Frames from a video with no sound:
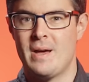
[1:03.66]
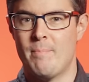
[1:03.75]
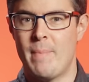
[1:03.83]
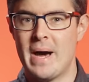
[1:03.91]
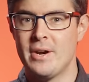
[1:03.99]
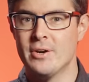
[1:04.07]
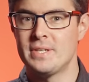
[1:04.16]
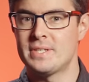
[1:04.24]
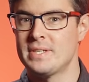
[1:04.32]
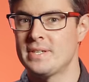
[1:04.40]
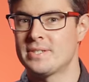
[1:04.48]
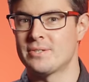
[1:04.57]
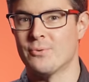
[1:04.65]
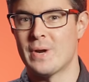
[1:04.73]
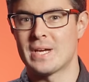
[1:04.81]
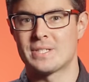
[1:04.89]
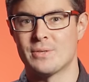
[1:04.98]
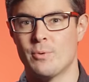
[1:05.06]
minor incidents to
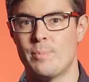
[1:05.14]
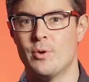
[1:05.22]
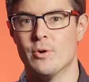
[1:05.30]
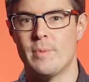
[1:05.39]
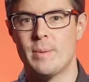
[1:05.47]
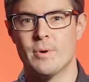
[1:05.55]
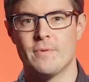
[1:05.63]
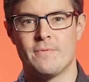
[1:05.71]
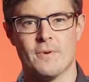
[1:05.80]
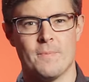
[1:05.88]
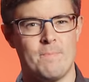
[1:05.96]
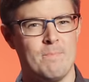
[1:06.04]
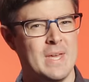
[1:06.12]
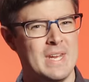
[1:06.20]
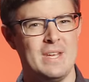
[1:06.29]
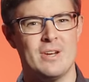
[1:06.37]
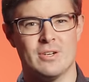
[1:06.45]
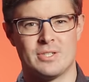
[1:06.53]
wrecks that will be remembered for many
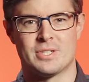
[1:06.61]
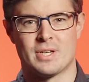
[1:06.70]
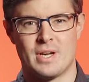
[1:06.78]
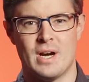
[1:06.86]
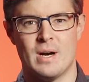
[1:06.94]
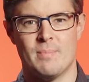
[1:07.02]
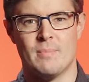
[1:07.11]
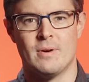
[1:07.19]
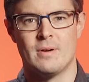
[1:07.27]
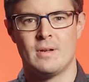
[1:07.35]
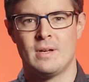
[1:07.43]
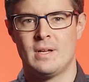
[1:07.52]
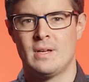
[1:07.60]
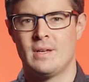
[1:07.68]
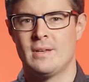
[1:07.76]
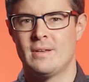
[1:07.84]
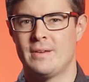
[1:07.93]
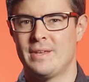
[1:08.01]
years to come.
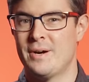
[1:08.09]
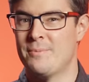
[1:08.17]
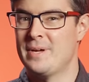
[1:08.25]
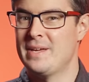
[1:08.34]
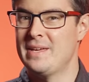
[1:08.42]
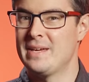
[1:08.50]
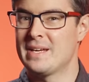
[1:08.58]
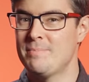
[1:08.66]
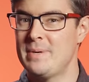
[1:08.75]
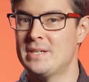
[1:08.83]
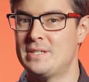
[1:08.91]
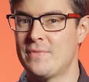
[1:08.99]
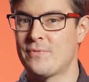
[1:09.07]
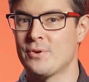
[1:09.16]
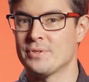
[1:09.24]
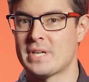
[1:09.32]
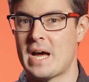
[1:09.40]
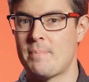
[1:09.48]
You know, it can be a
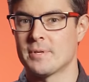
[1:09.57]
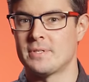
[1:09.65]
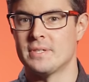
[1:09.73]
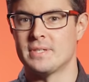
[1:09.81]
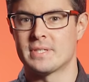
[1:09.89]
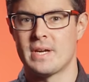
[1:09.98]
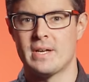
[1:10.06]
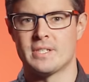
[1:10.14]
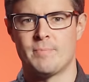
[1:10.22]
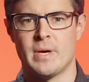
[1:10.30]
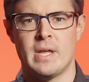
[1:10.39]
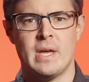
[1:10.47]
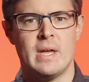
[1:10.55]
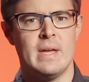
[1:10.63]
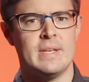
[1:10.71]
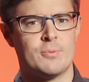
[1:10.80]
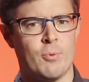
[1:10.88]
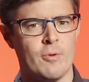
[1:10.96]
difficult topic to discuss, but
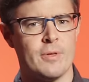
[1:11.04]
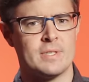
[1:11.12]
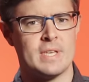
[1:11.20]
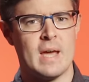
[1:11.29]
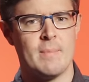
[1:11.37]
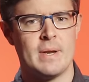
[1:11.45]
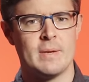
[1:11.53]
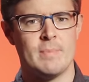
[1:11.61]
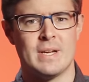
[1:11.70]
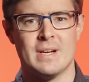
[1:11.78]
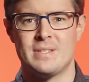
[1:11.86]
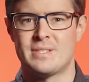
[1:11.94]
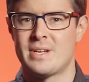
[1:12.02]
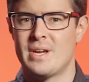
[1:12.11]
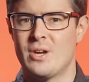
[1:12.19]
it's worth examining because